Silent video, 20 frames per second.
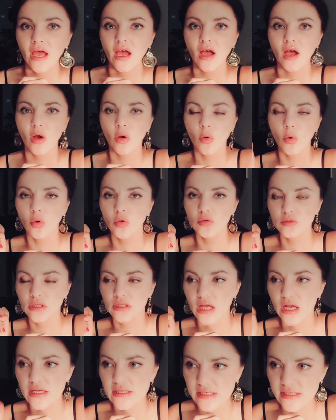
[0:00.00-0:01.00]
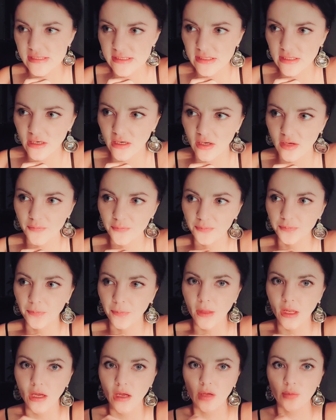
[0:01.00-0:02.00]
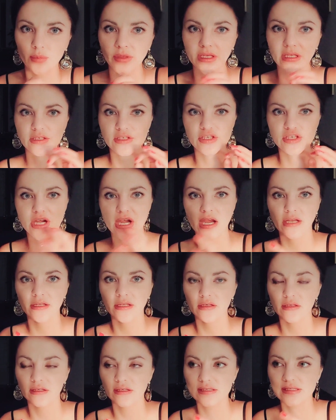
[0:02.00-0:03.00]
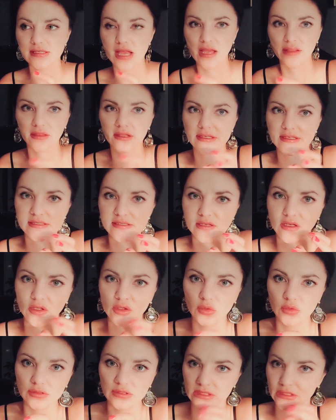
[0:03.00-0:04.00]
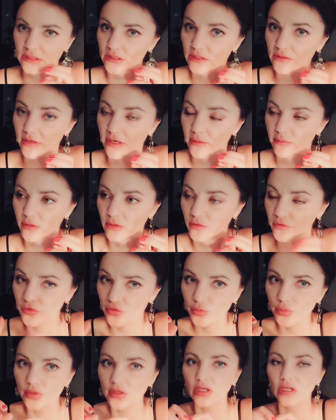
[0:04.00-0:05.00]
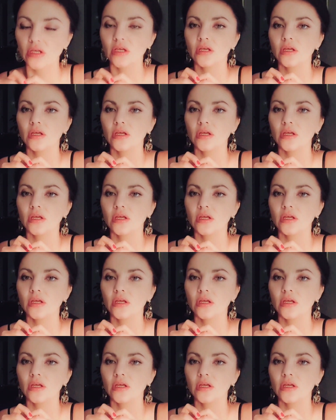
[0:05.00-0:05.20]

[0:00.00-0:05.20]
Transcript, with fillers: Uh, all classes um, are being shared inside this closed Telegram group,